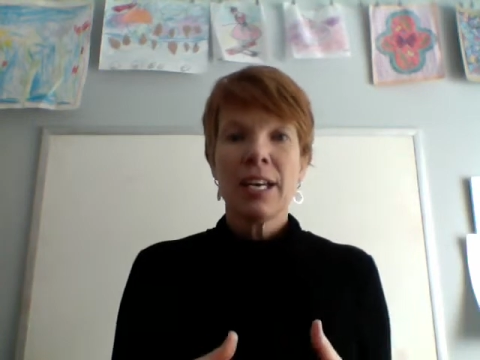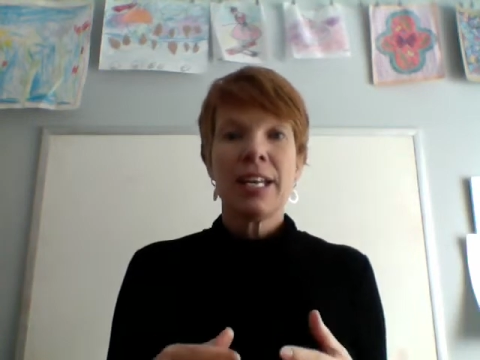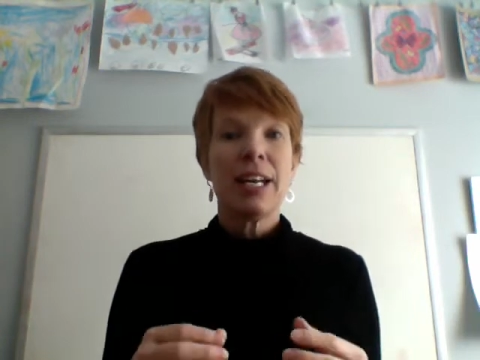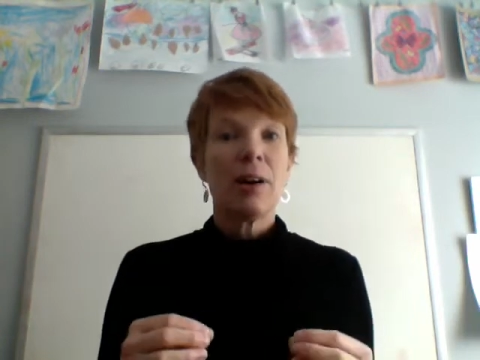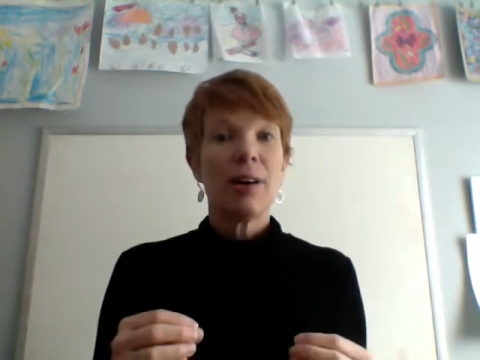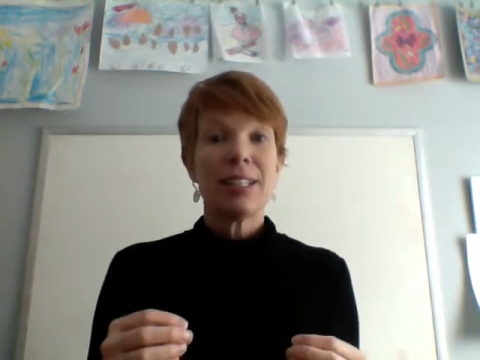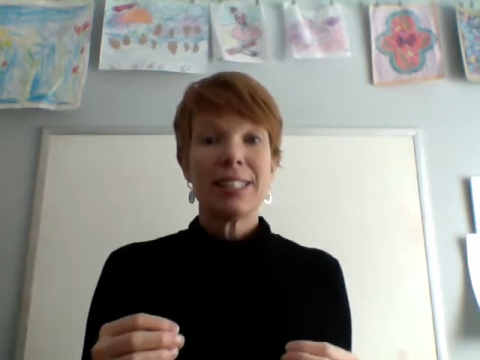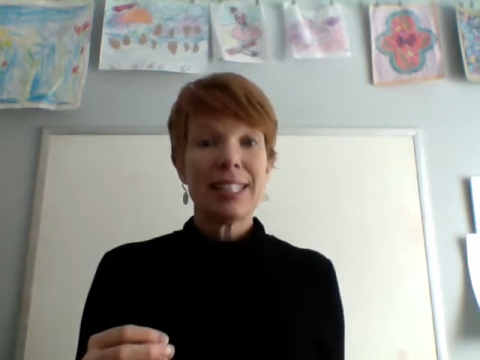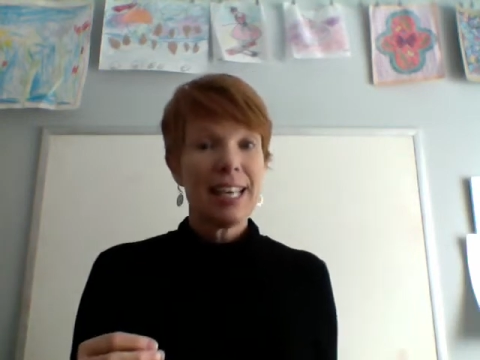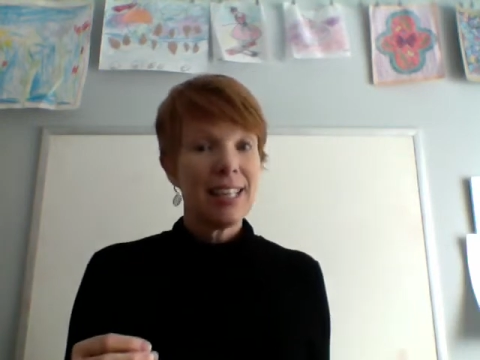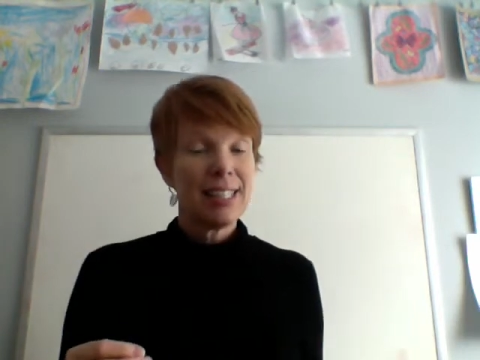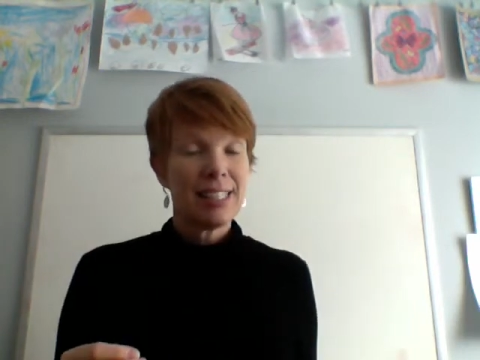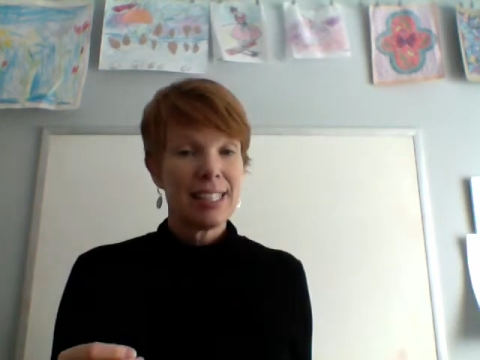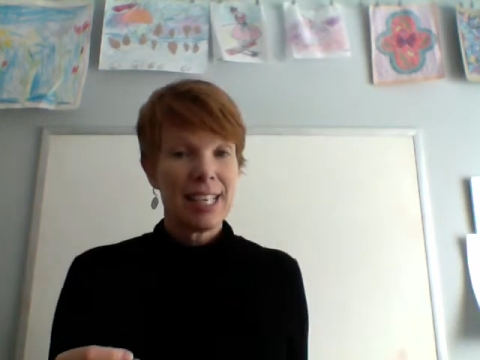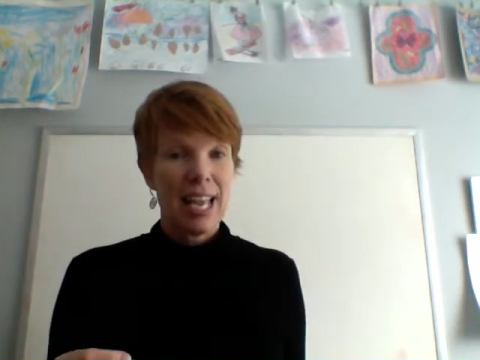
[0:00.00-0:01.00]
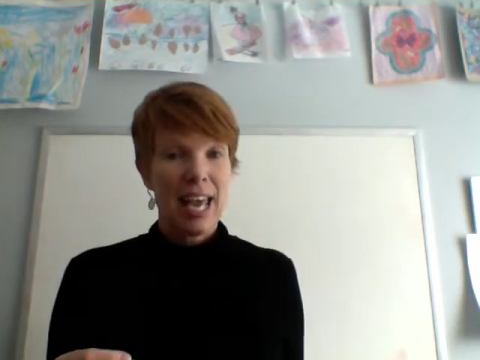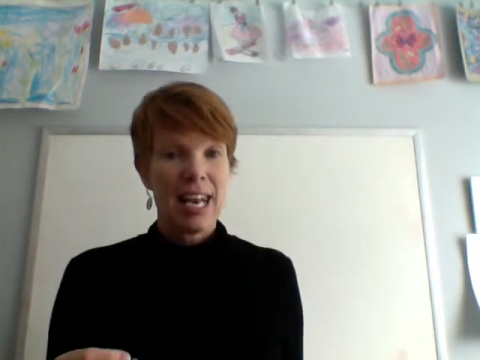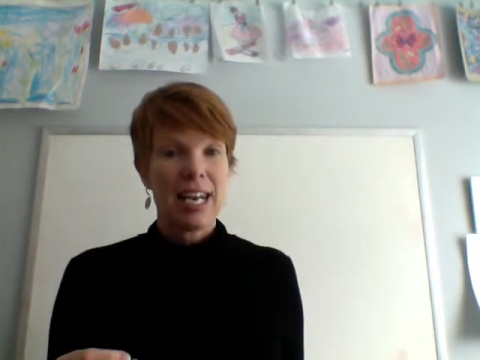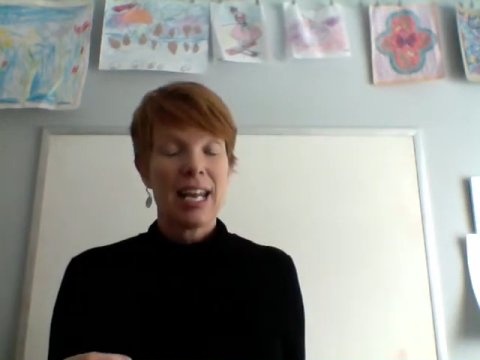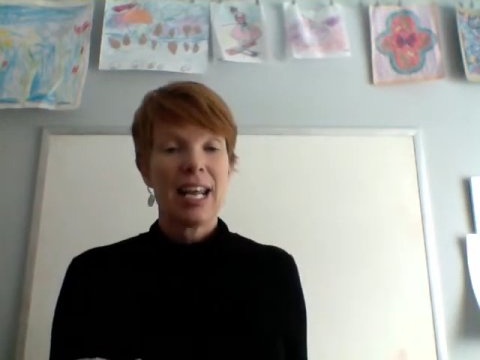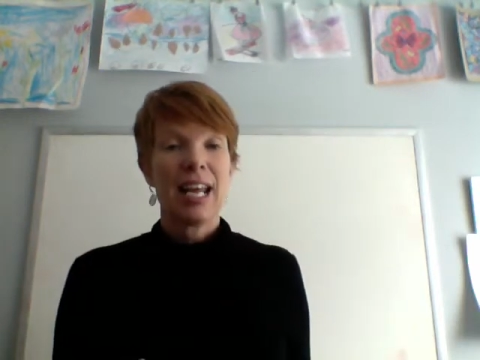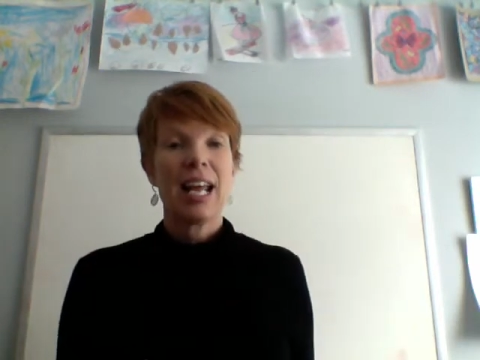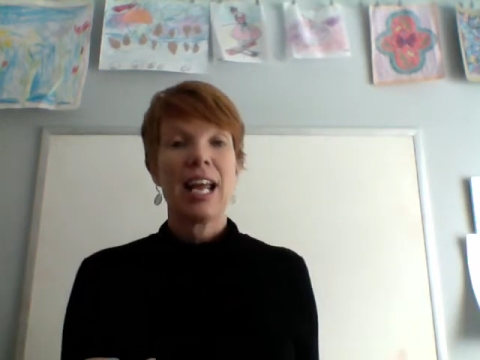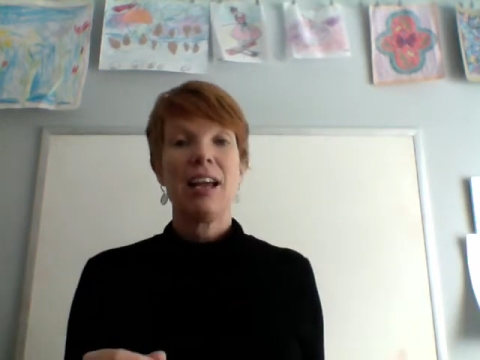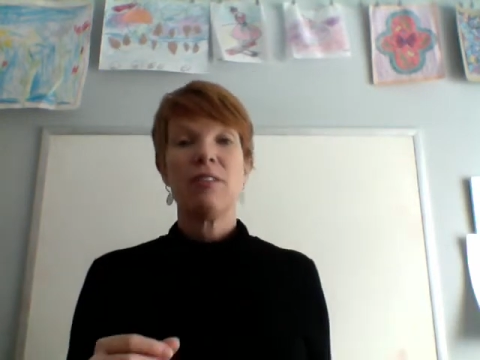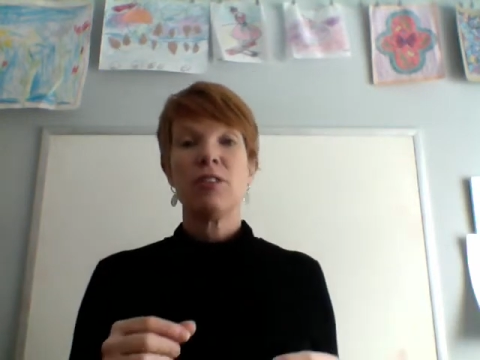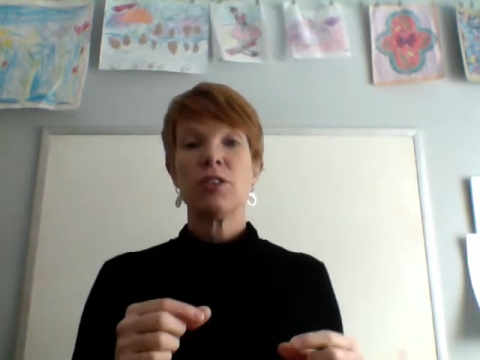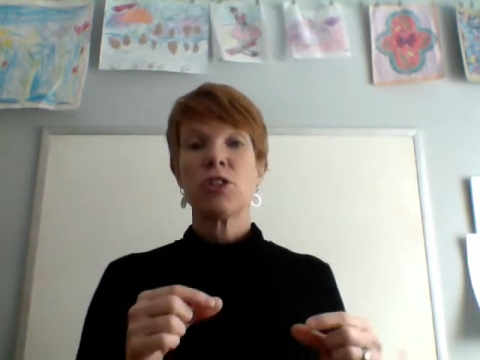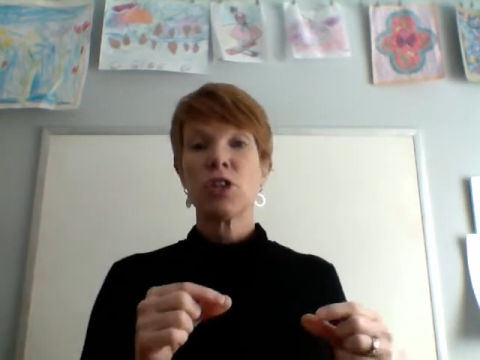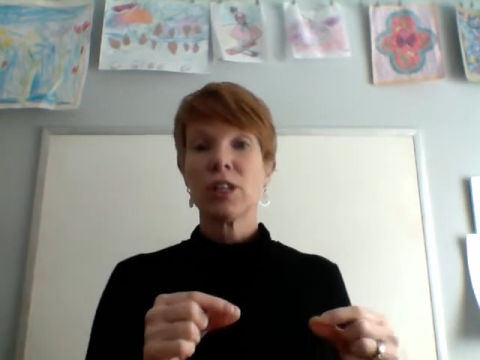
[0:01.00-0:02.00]
Now, I'll say this again. If
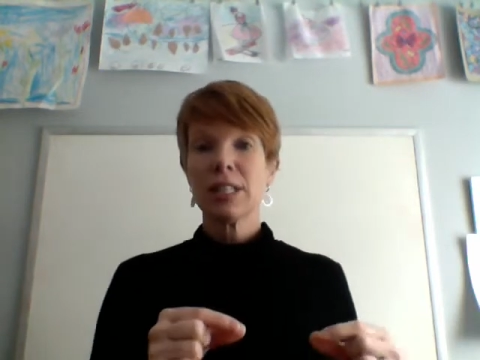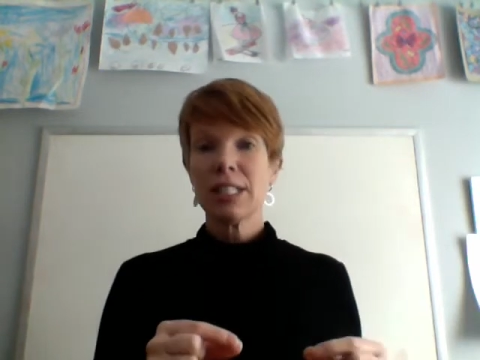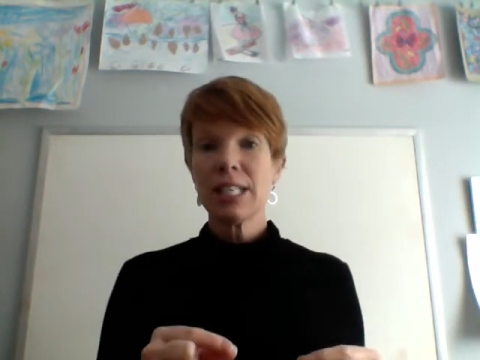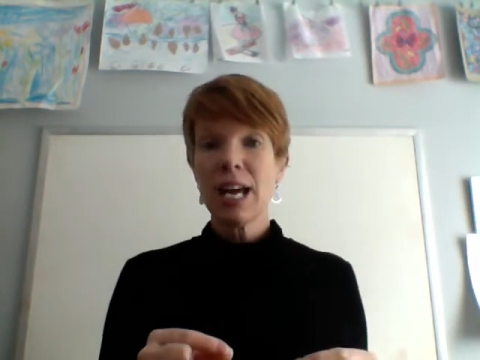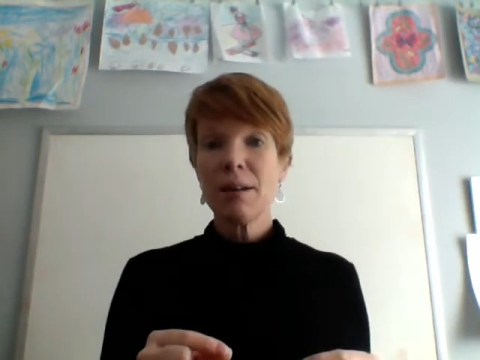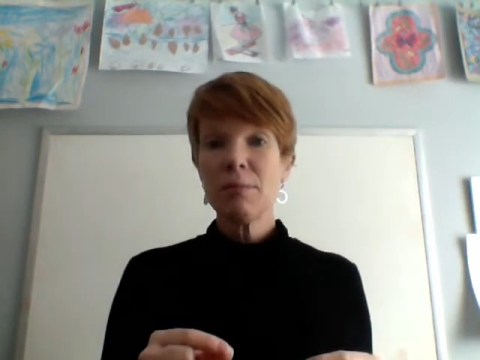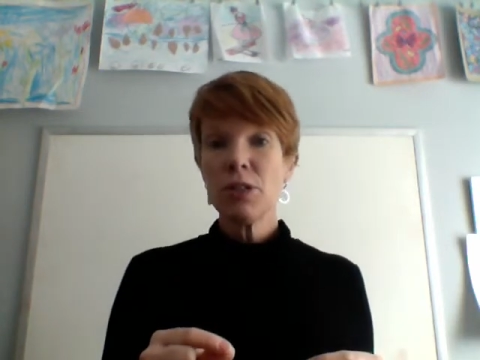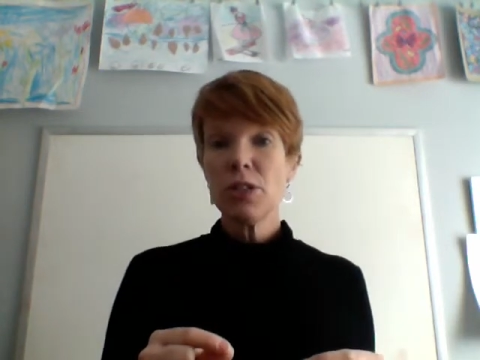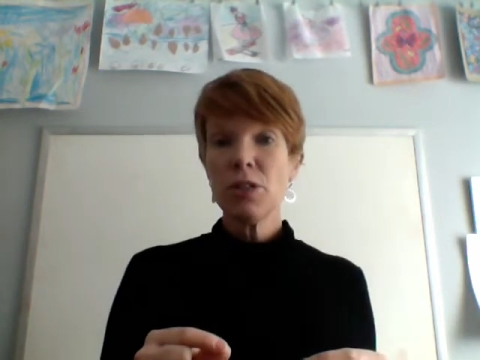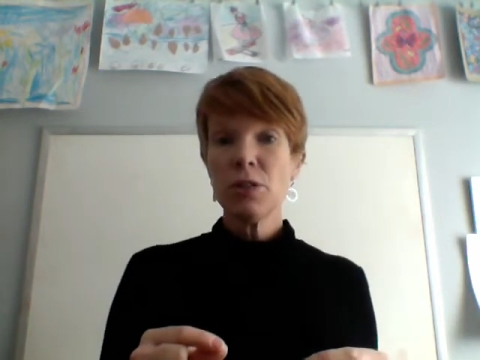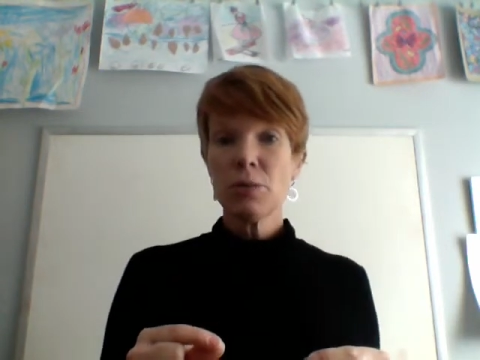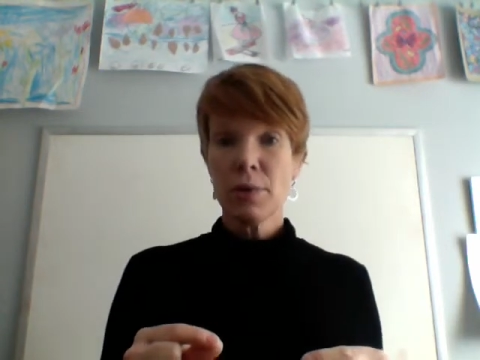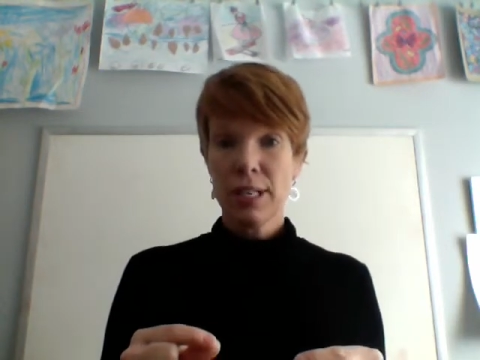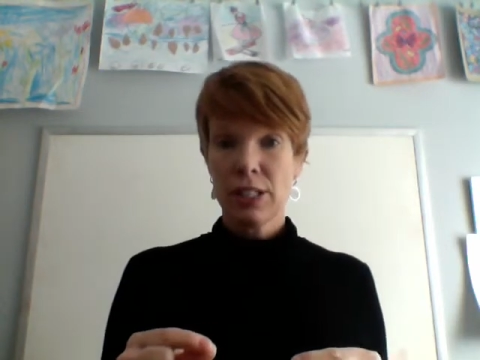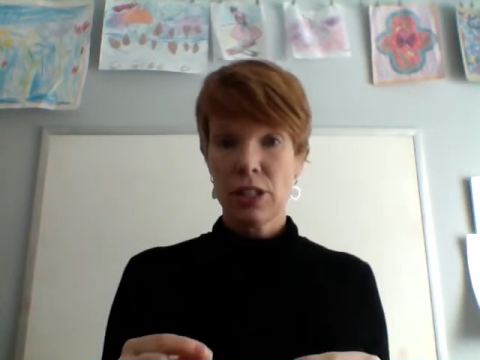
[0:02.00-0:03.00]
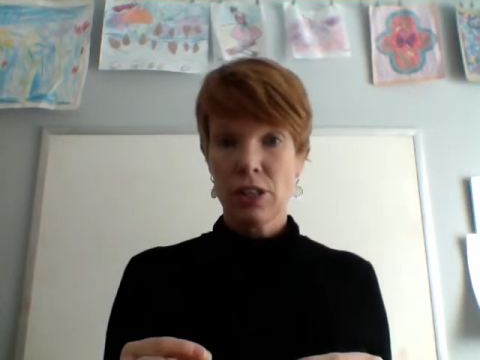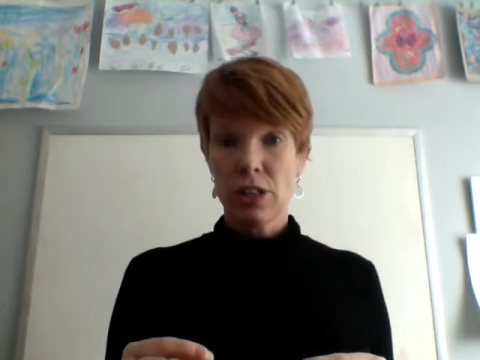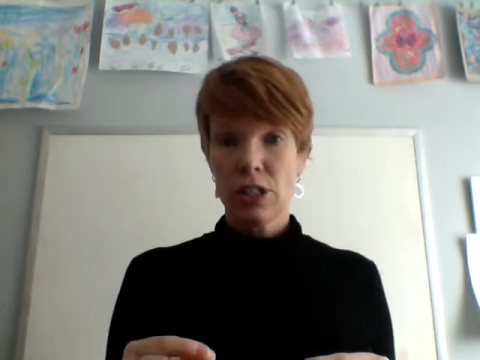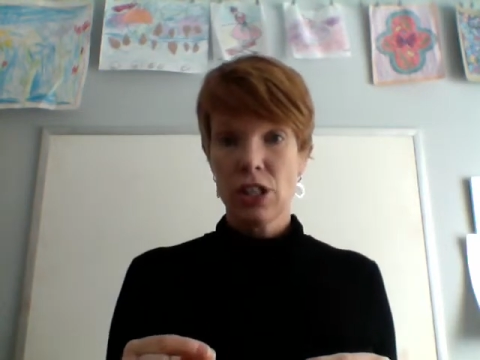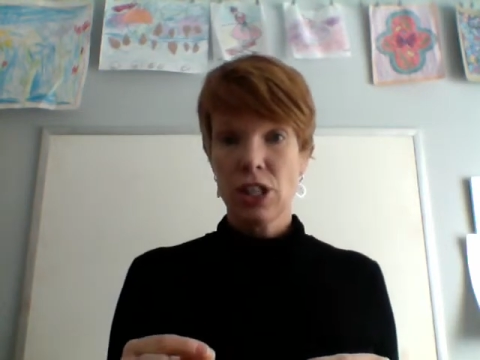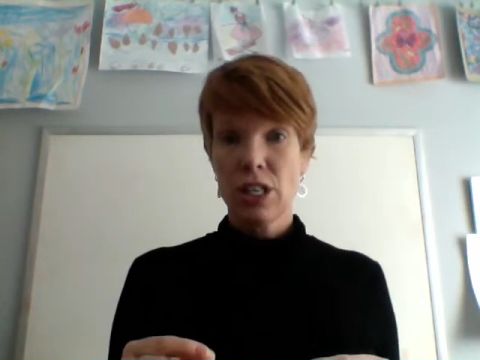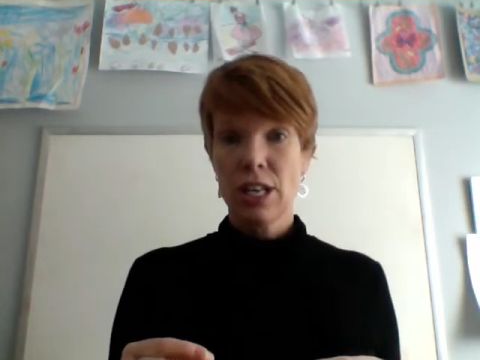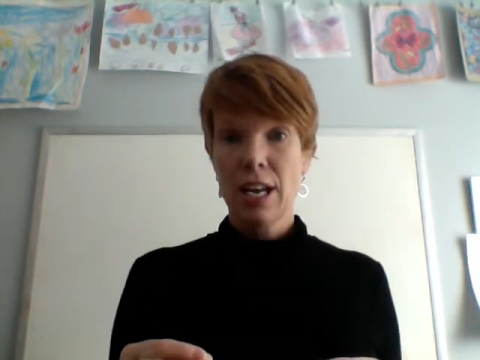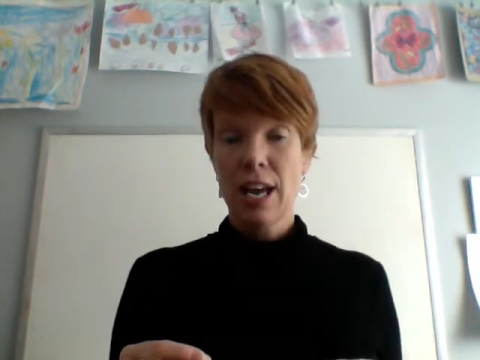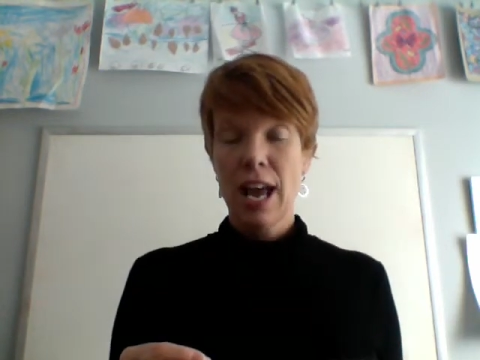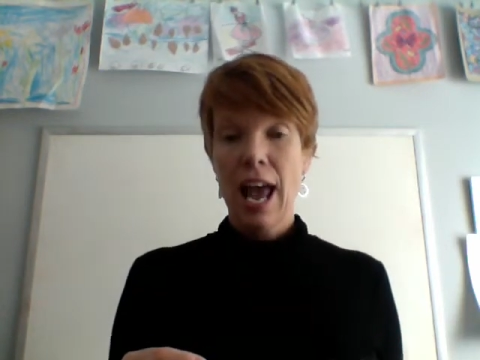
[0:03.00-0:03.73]
you took the time to do the research